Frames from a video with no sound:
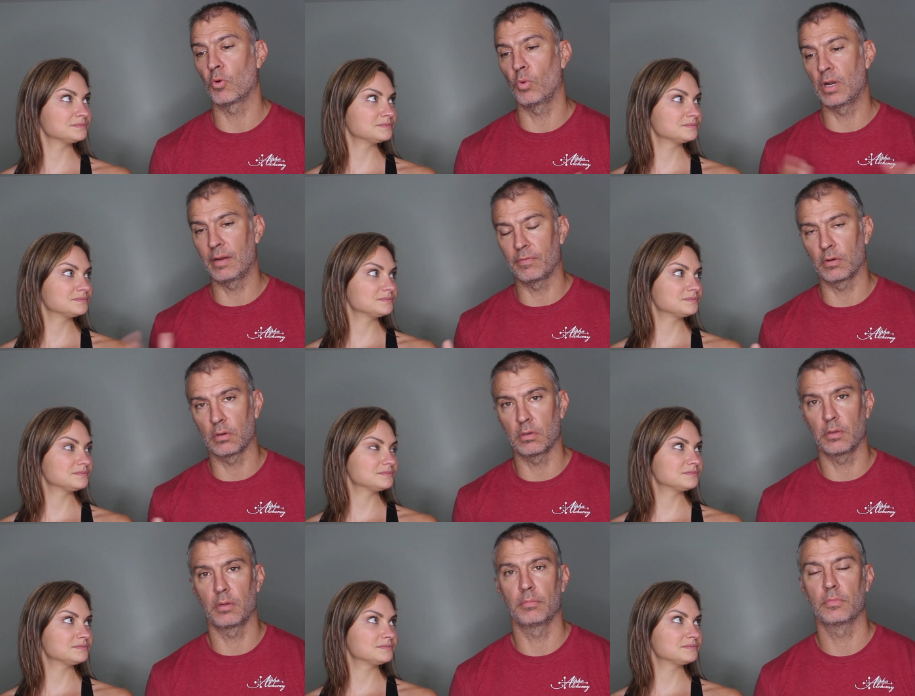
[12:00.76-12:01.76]
Speaker 1: or whatever
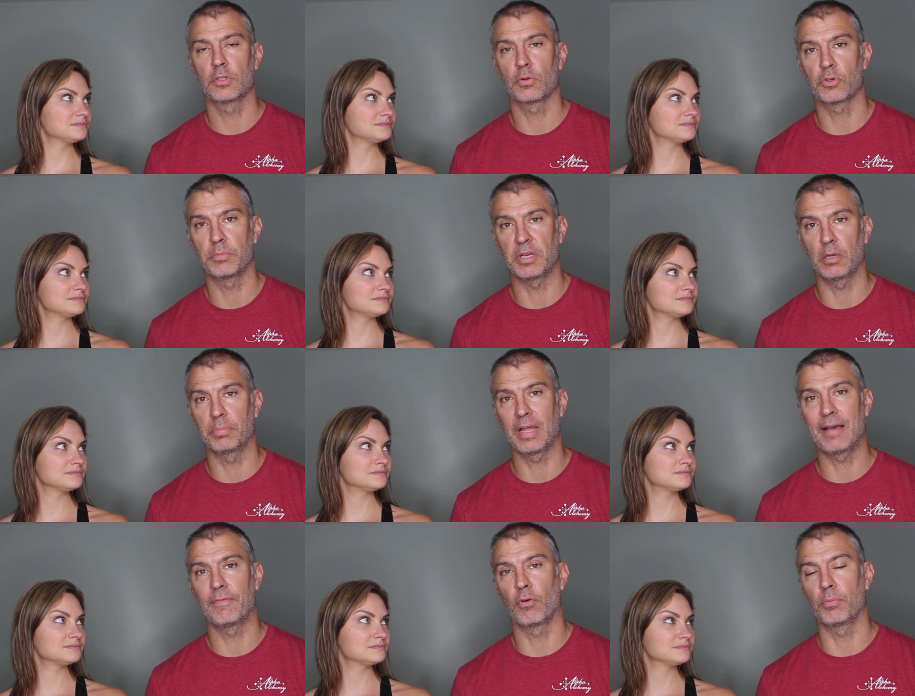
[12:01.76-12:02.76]
social media
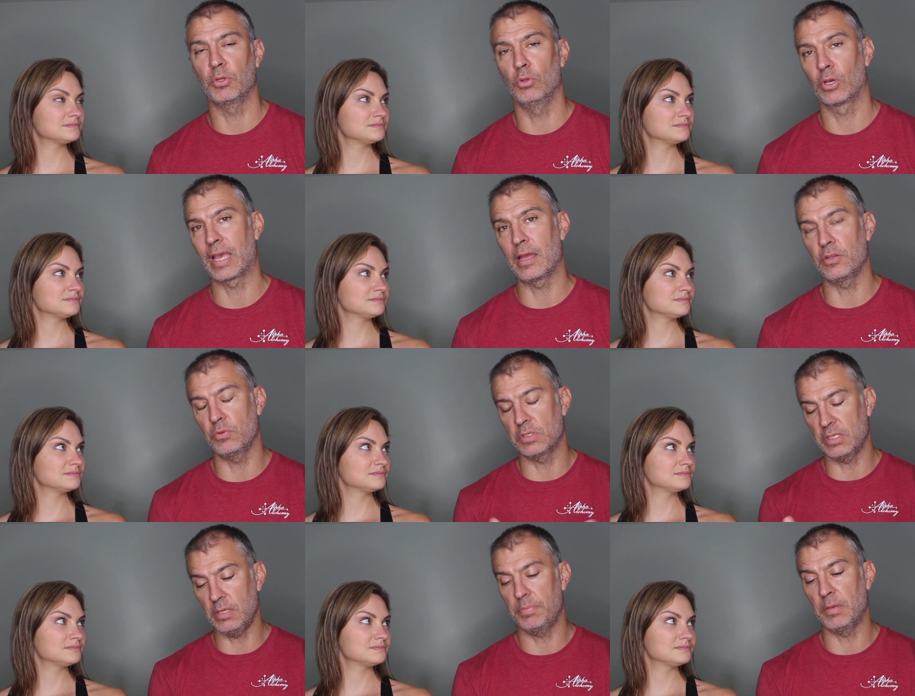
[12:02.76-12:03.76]
platform you look at, and you
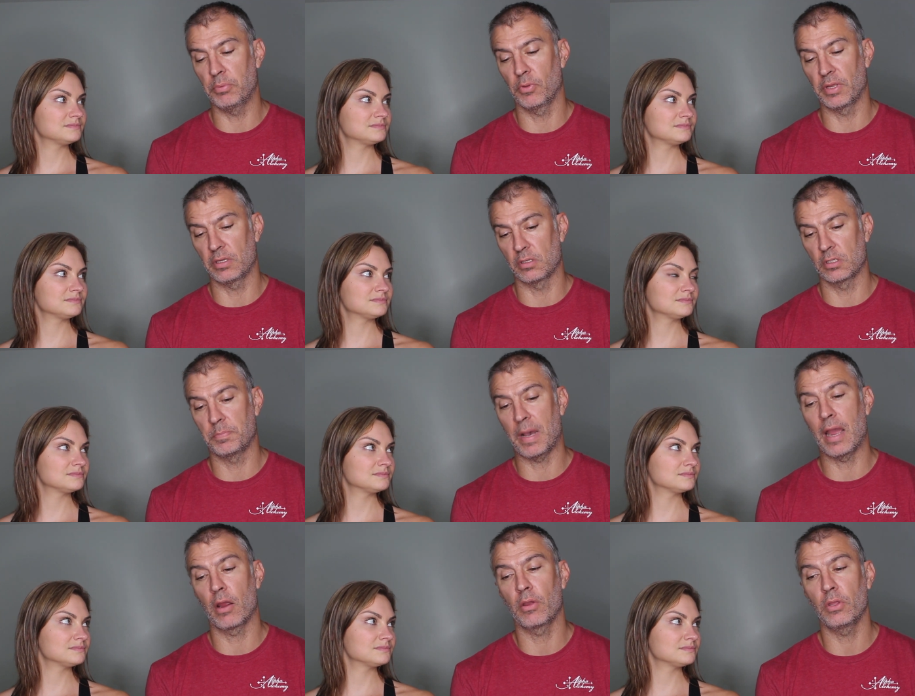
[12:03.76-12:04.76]
see people that
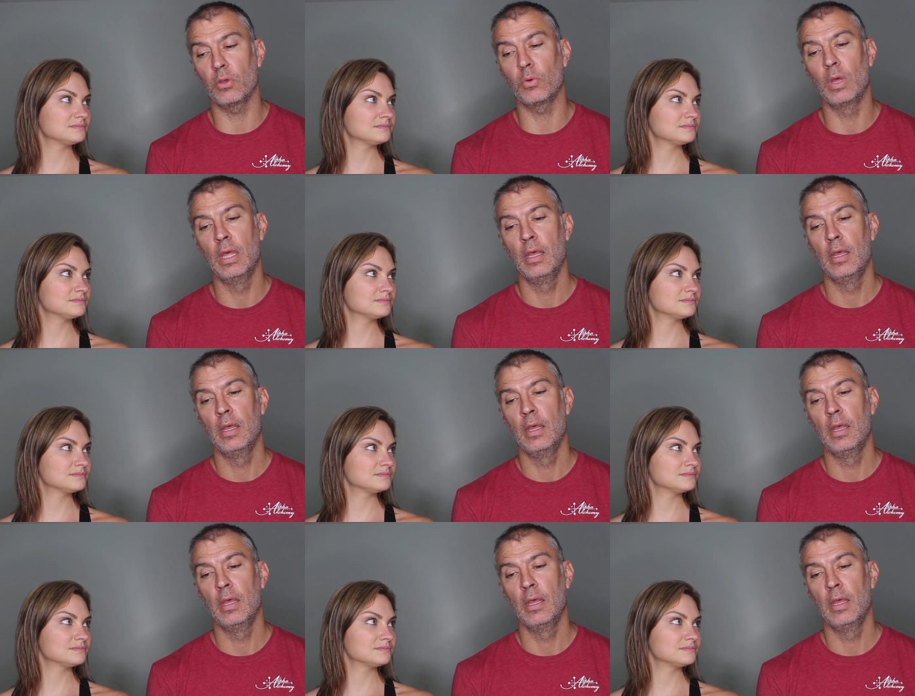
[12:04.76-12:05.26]
inspire you.